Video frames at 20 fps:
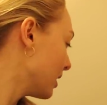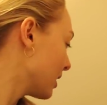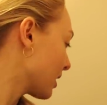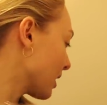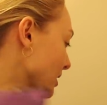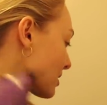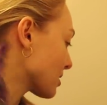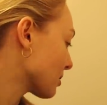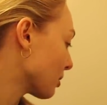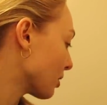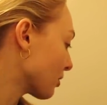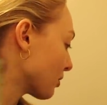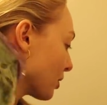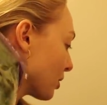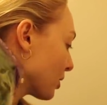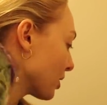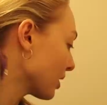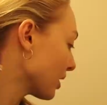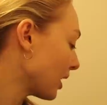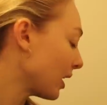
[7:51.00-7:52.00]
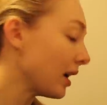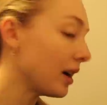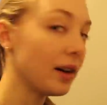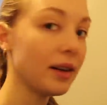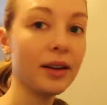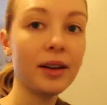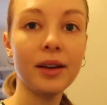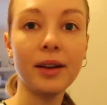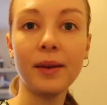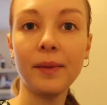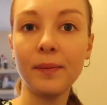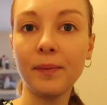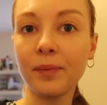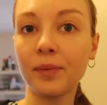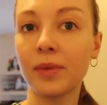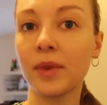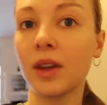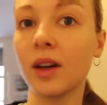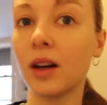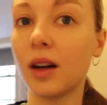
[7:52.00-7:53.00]
Got some arugula,
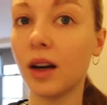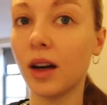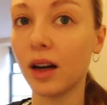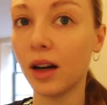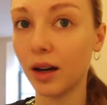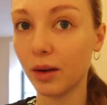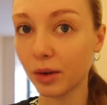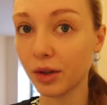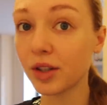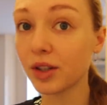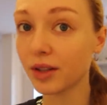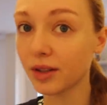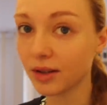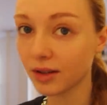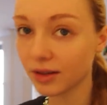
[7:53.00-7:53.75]
uh, which is